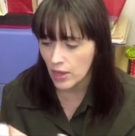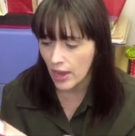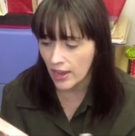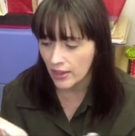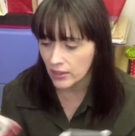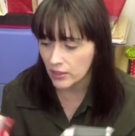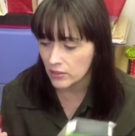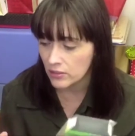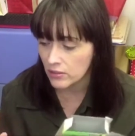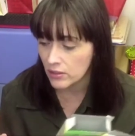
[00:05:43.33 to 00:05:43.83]

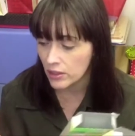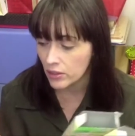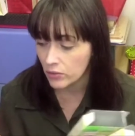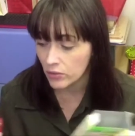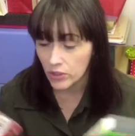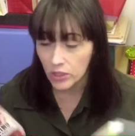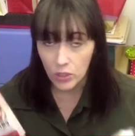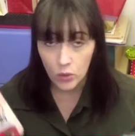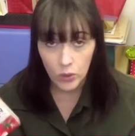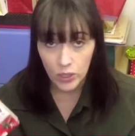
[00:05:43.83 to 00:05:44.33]
And they're
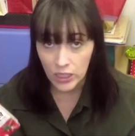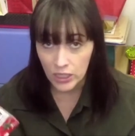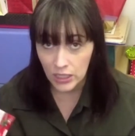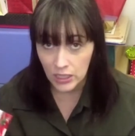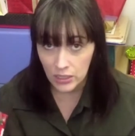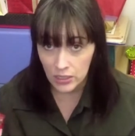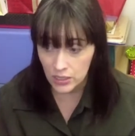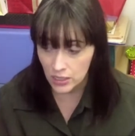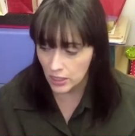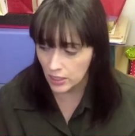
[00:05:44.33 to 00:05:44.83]
really quick and
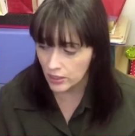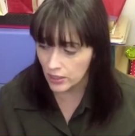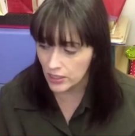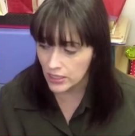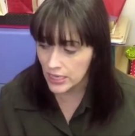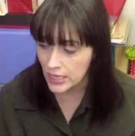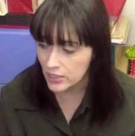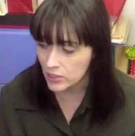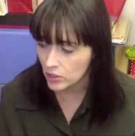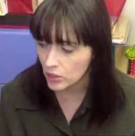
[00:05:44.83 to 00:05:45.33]
easy and they
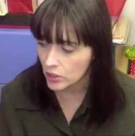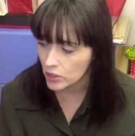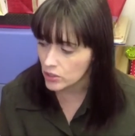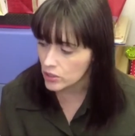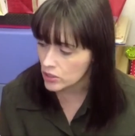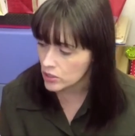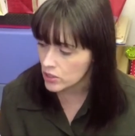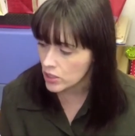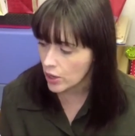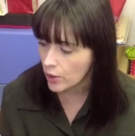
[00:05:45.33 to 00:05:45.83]
taste good.
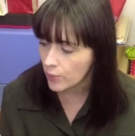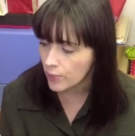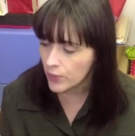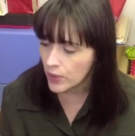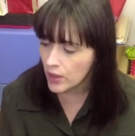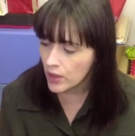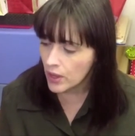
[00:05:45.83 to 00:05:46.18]
So,